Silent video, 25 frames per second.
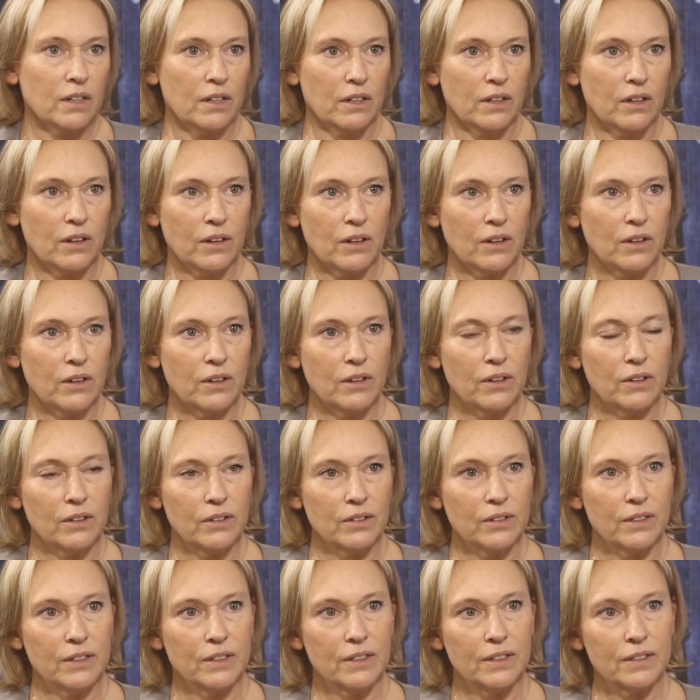
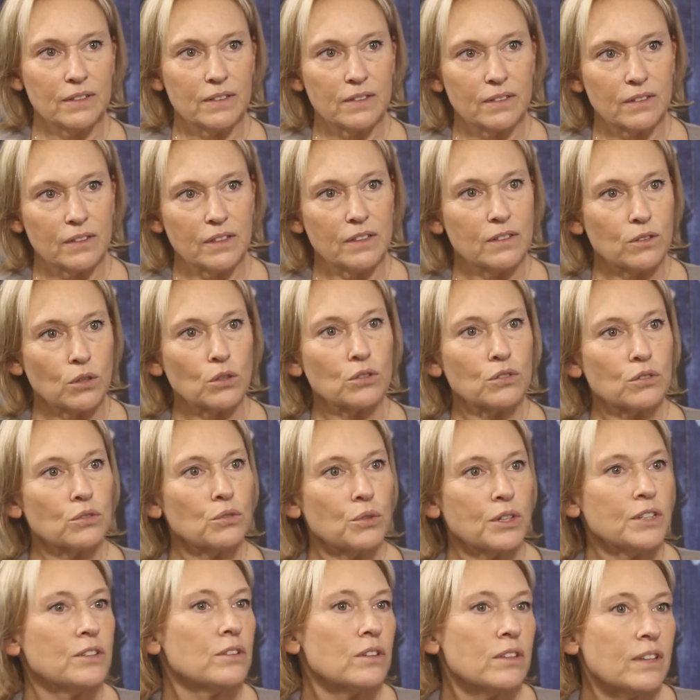is also
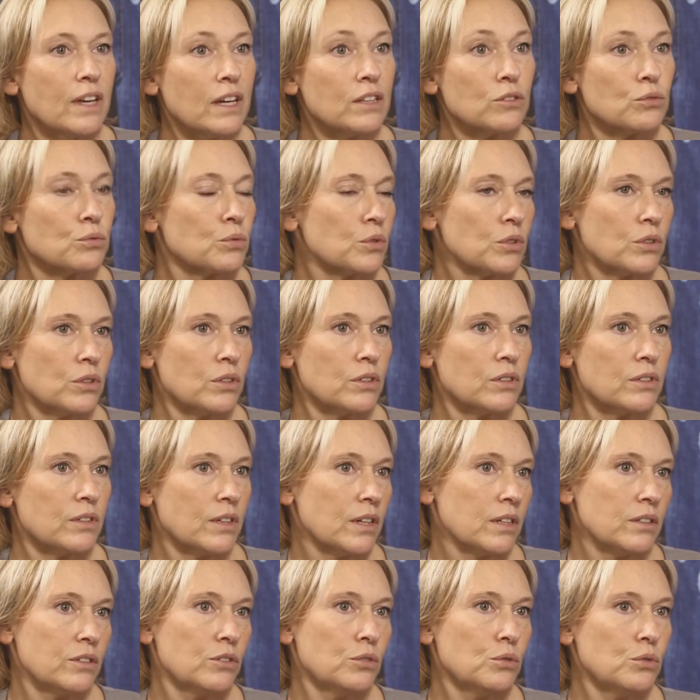in the network,
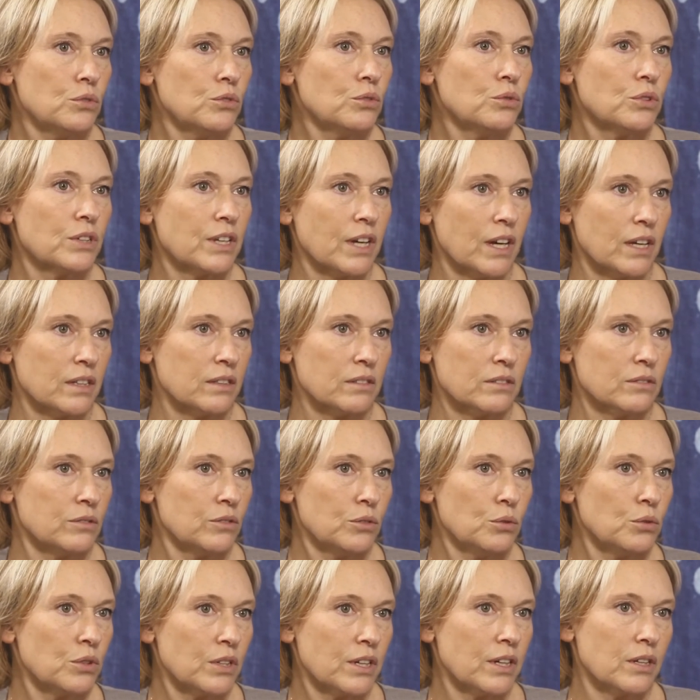then you
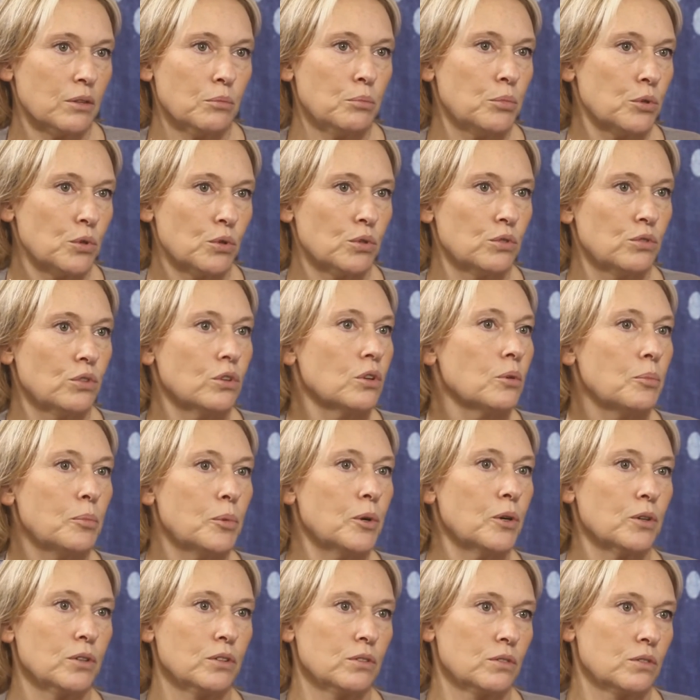can burn your
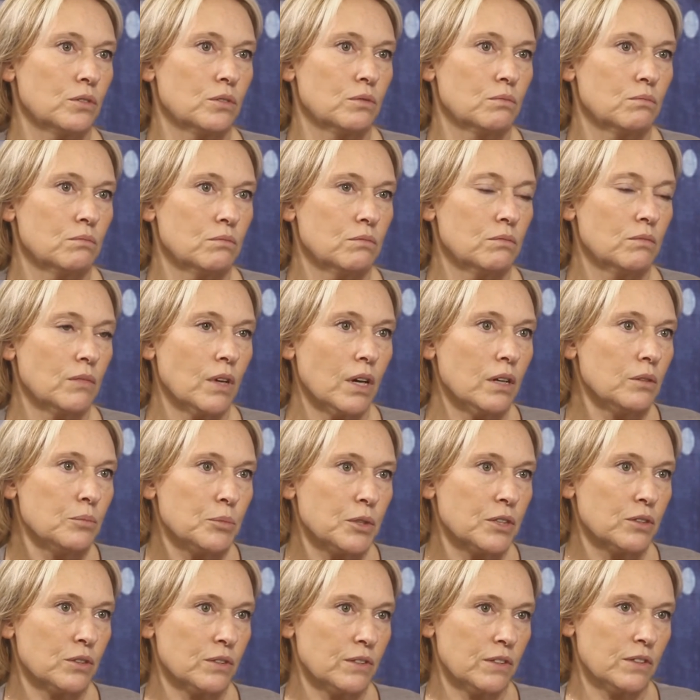points
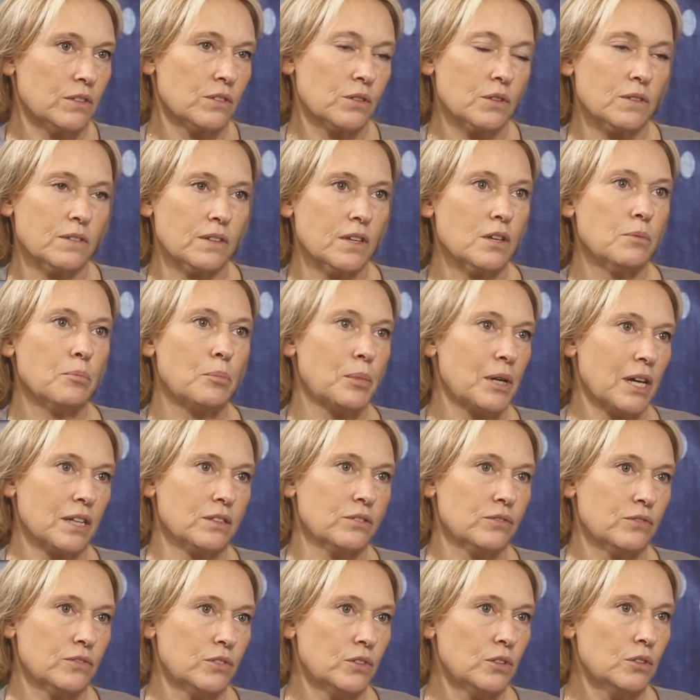because it's the same
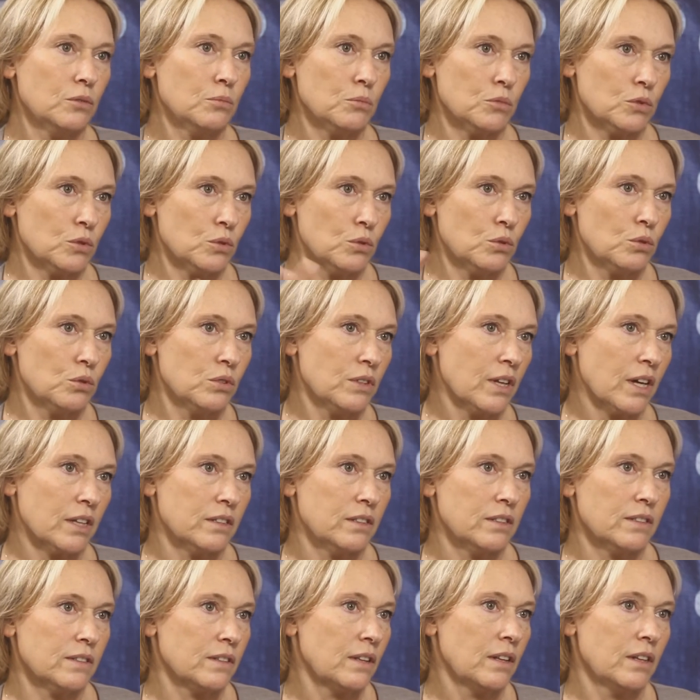platform, all that
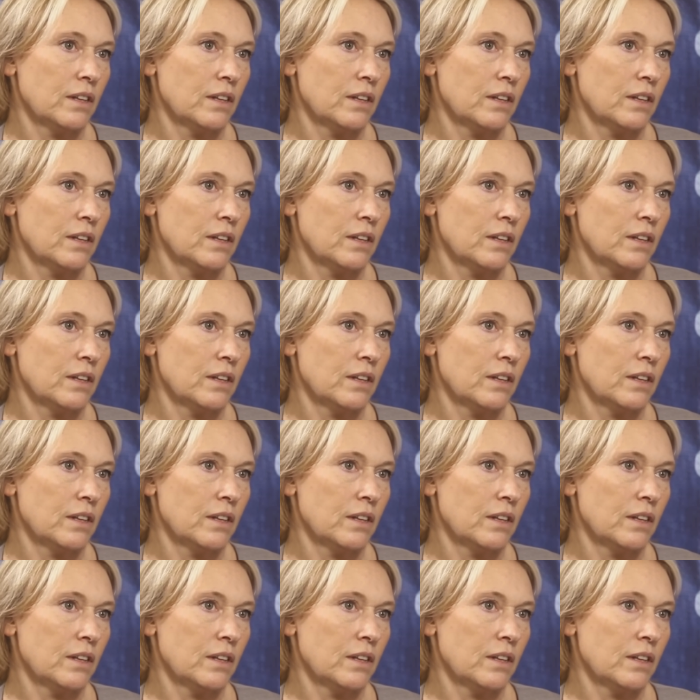is